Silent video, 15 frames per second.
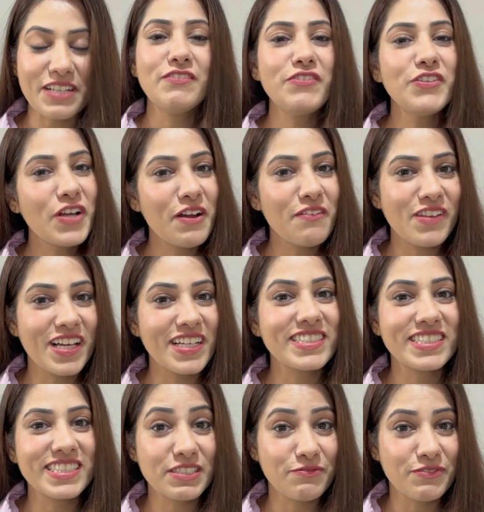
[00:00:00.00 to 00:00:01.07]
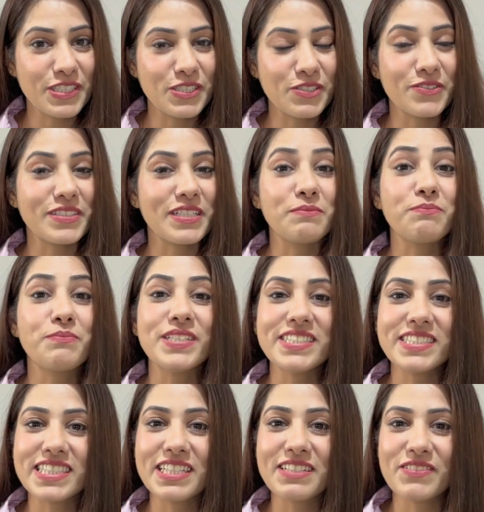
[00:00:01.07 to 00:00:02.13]
If you have liked this video, then
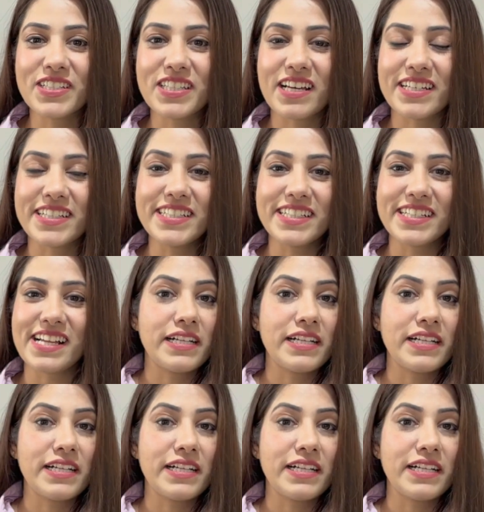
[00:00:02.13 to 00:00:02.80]
please give a like